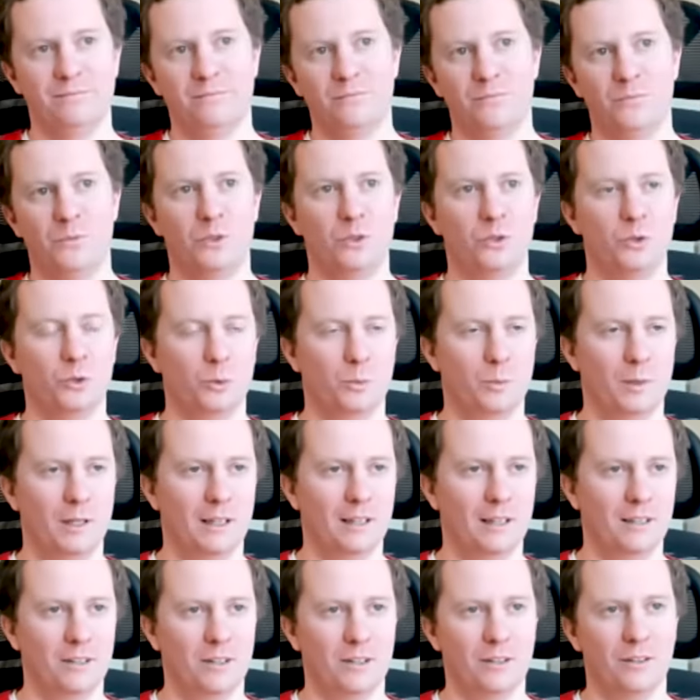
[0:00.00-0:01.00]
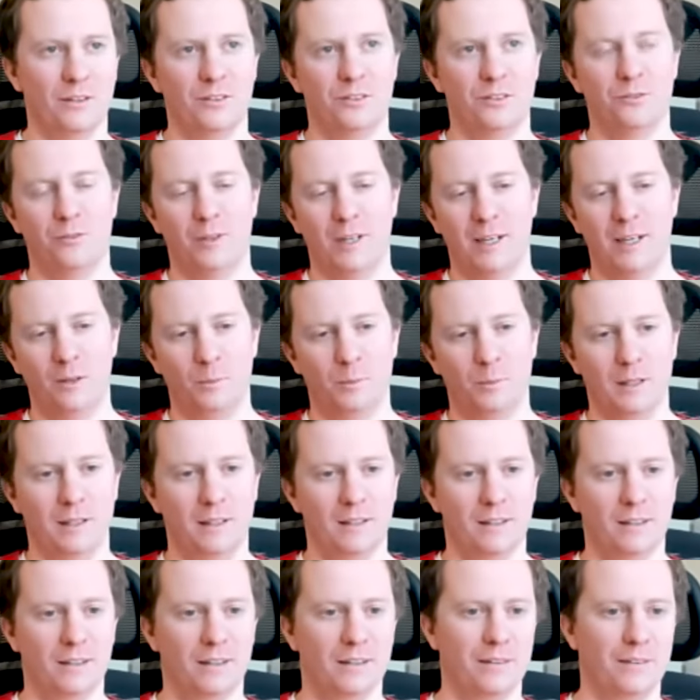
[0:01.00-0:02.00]
two billions, five
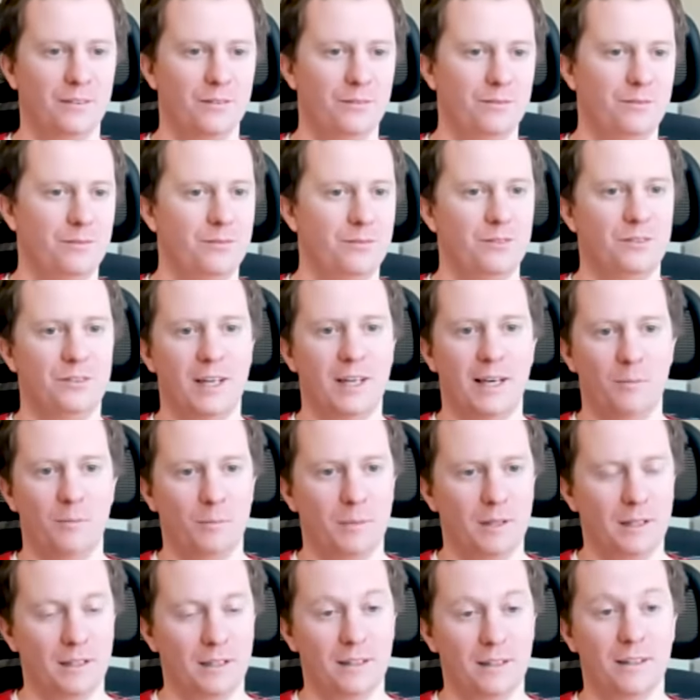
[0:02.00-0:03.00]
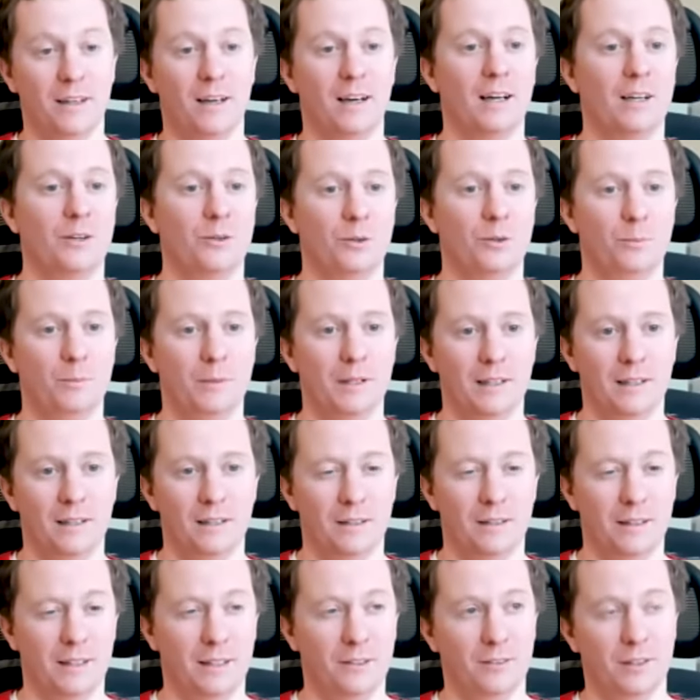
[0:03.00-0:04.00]
billion, ten billion, a hundred billion,
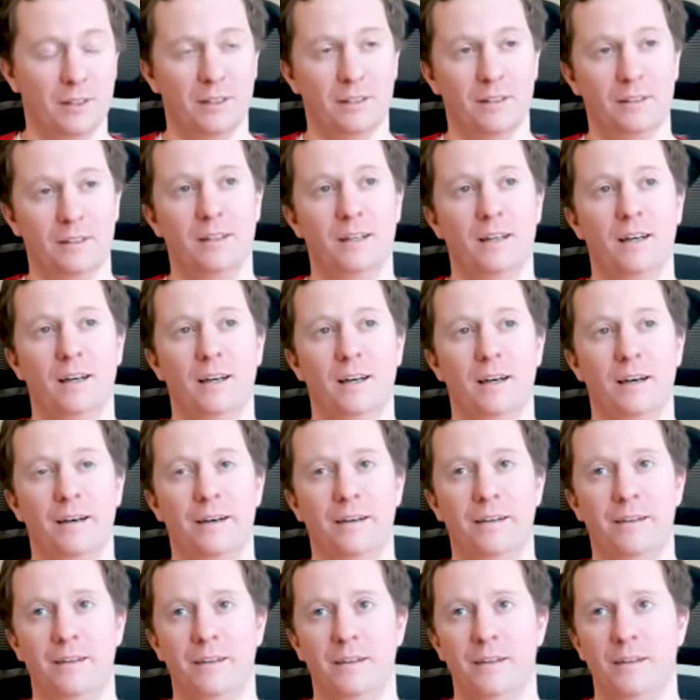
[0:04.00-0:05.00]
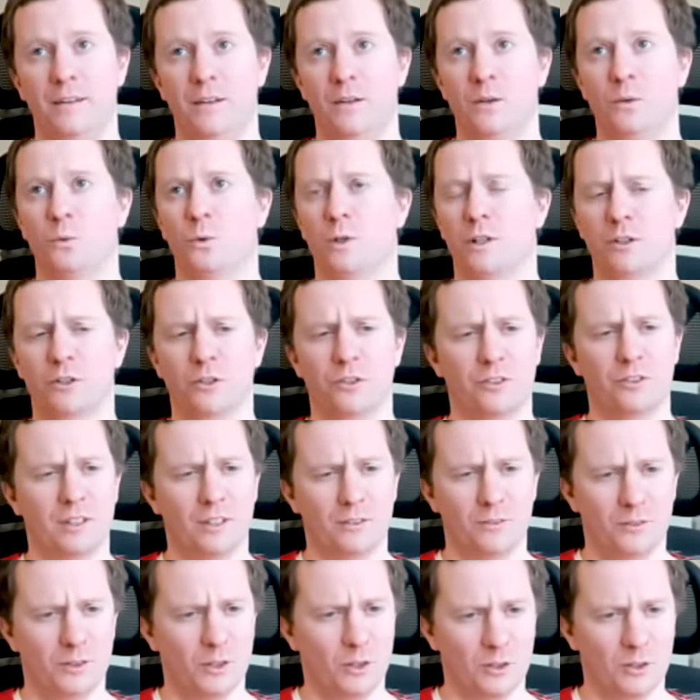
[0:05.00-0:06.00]
even. Uh, with
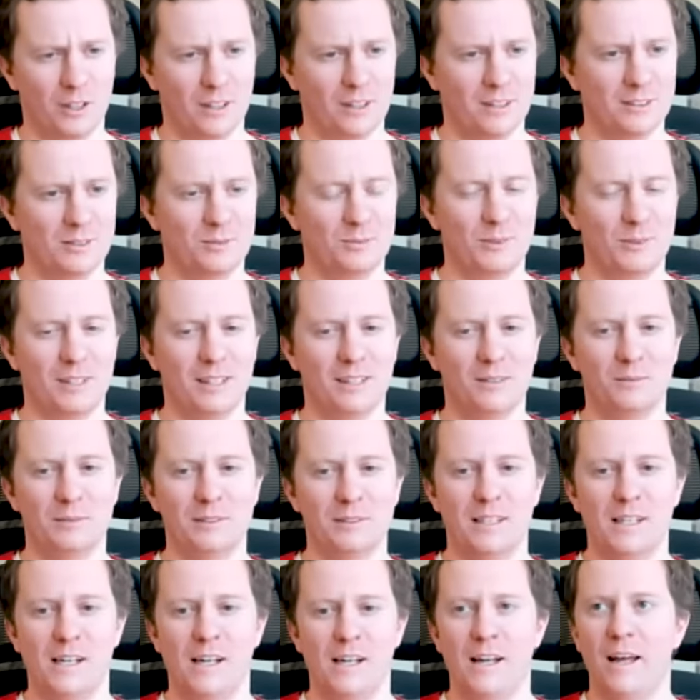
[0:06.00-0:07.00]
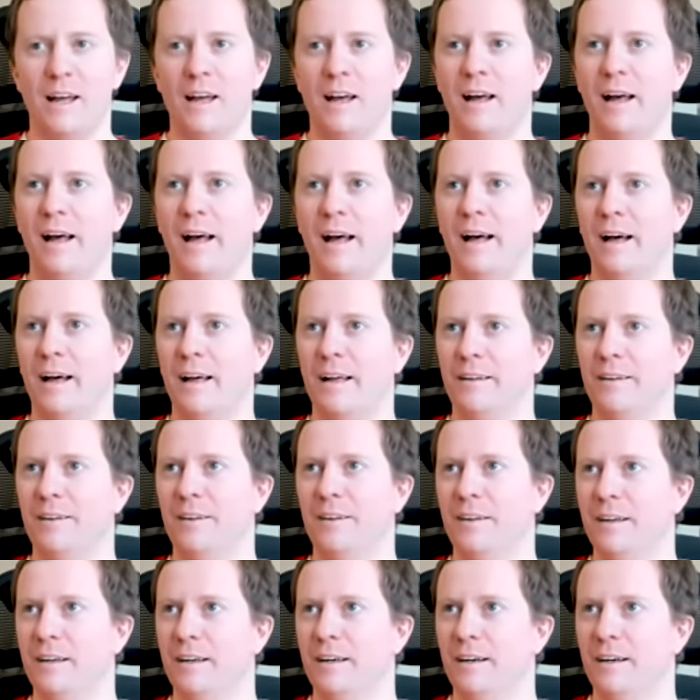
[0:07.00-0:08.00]
Gustav Douglas, perhaps. And
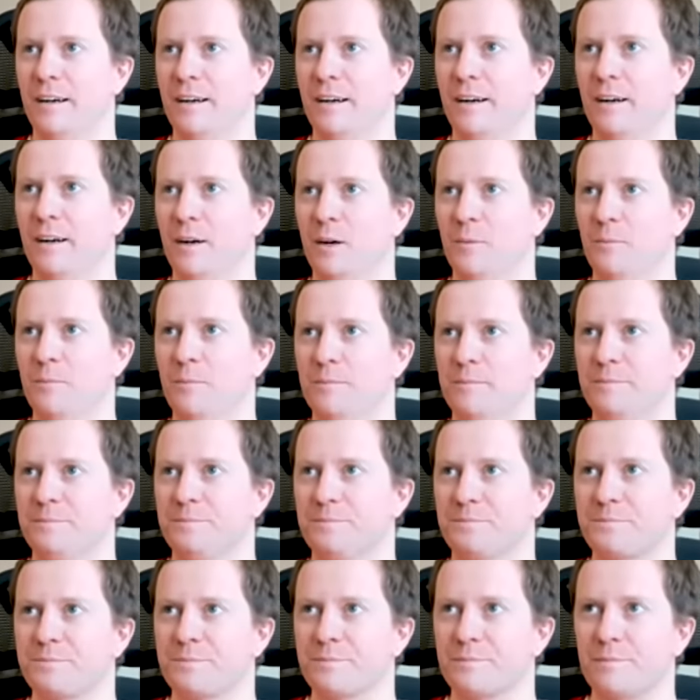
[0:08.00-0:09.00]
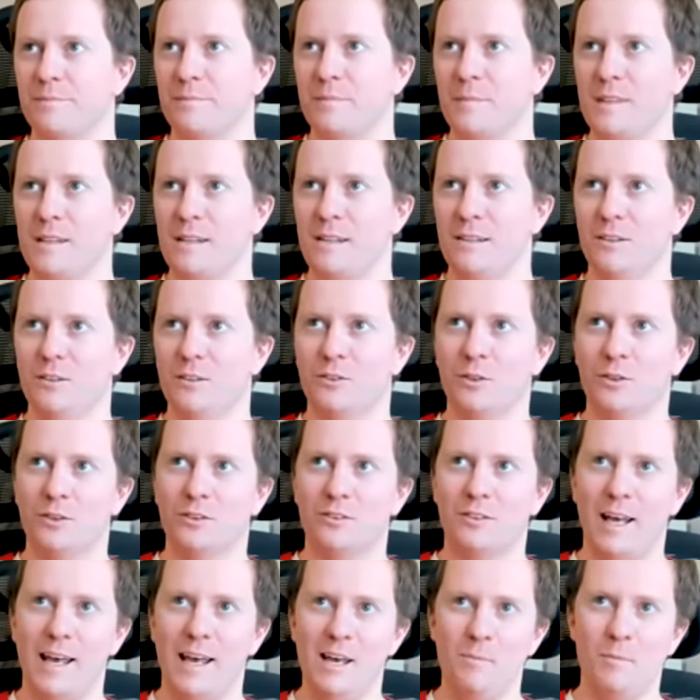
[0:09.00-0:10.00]
um, so
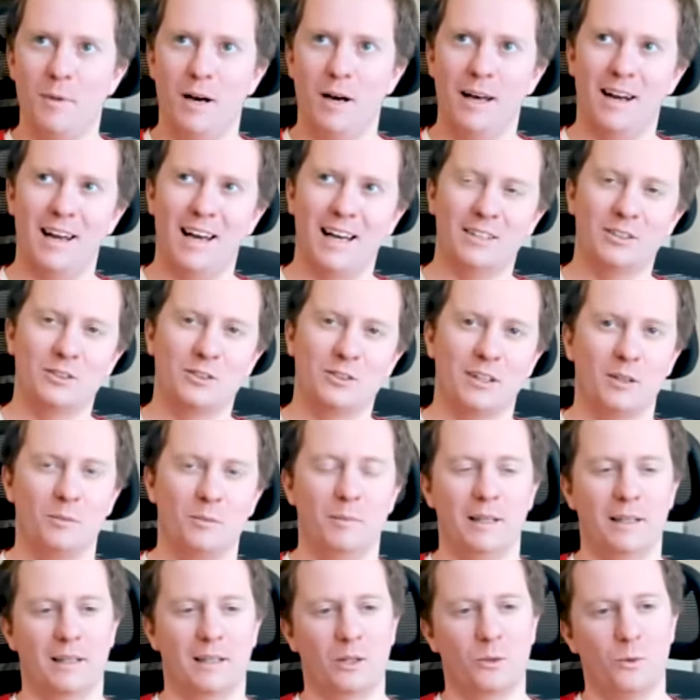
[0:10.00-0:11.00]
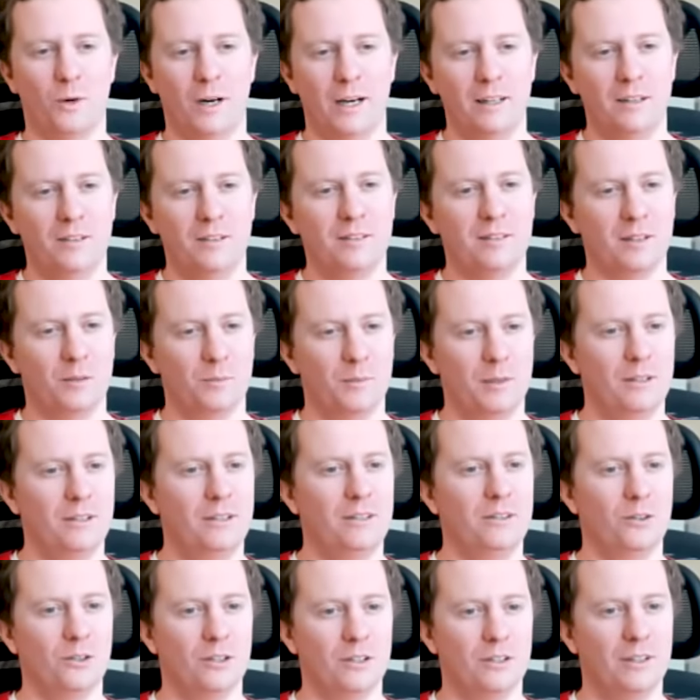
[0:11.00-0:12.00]
they might actually be quite similar,
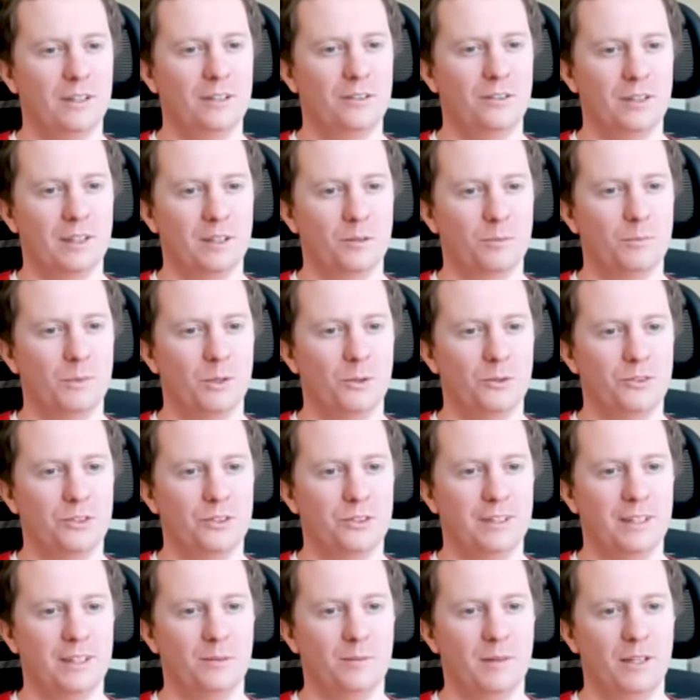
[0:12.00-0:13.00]
although I think most of them have